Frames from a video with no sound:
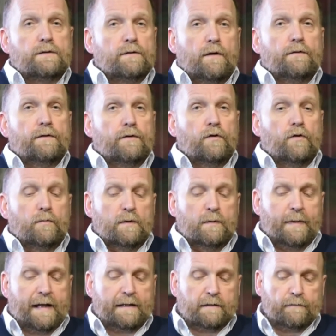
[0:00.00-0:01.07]
not the normal
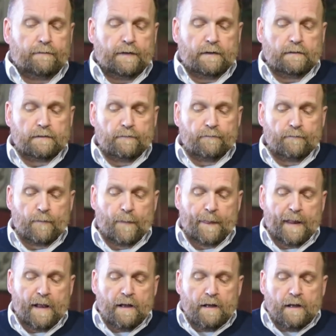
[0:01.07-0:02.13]
battlefield.
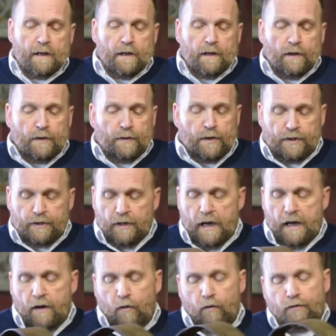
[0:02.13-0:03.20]
You can
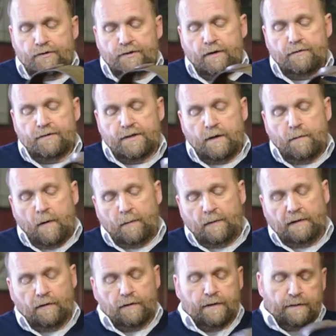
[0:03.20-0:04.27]
also see when we
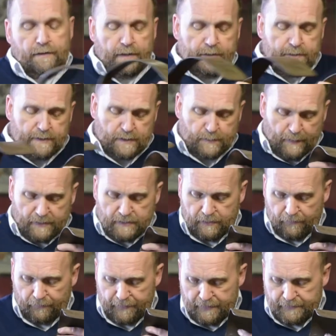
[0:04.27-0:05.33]
look at this, especially
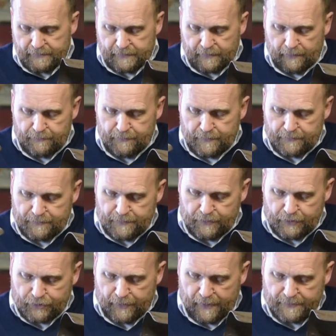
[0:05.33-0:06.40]
on the inside, you can see
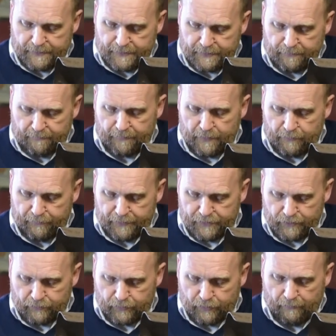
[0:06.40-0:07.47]
traces of the
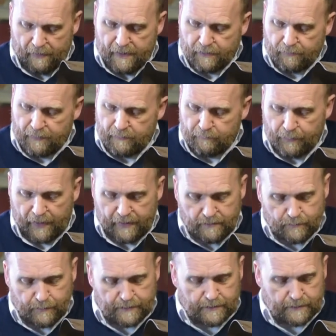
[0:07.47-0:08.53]
original grey-green
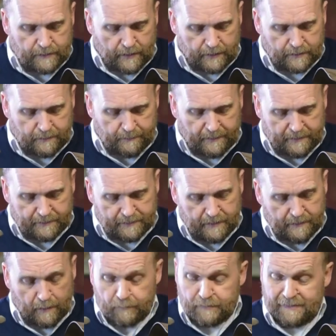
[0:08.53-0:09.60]
paint, which is nice to see.
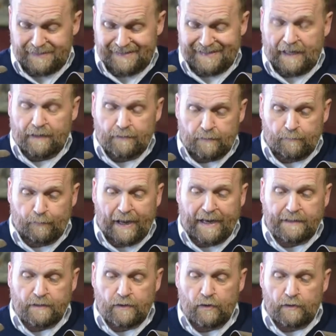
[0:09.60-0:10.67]
That was the standard
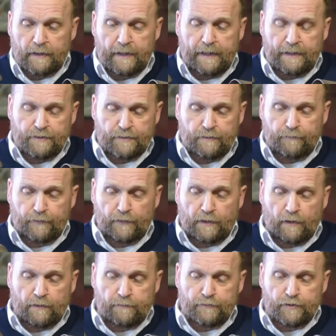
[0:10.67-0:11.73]
paint colour issued for a
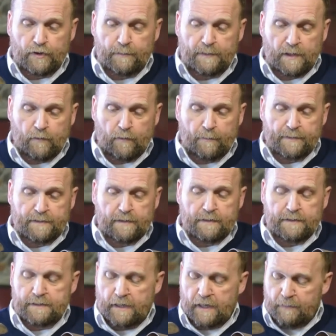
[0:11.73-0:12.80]
lot of German equipment at the
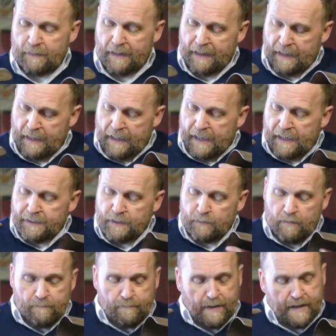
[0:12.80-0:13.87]
time. And they
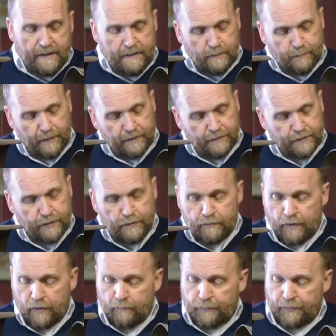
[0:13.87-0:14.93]
were made by 2
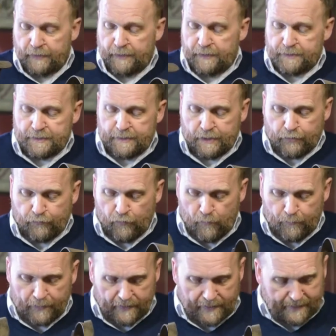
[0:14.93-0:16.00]
companies,
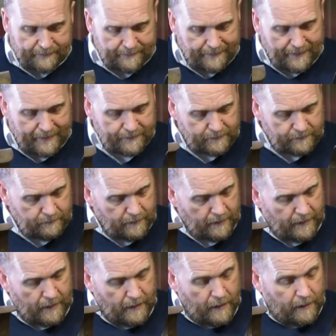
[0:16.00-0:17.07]
Krupp and Essen.
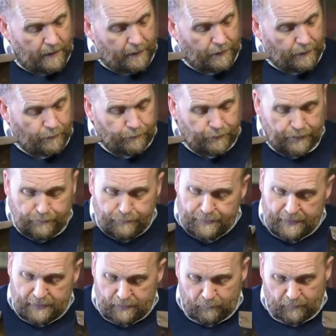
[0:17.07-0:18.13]
You do
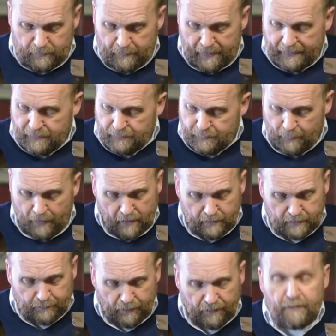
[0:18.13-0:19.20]
see them with maker's
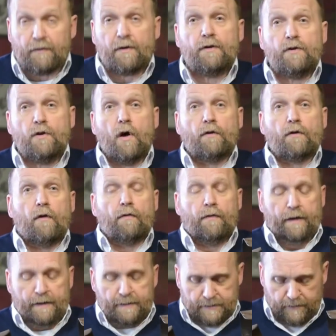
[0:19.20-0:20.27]
marks, but there are none on
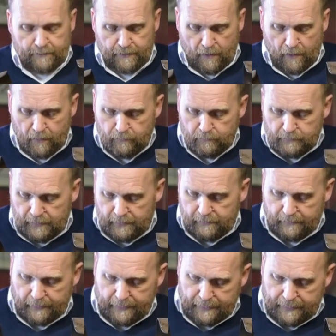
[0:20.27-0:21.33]
this. The only
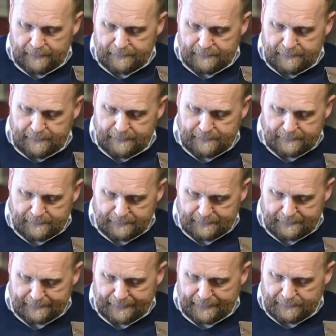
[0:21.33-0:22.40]
thing is this
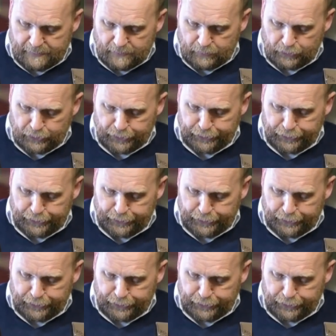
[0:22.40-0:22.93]
stenciled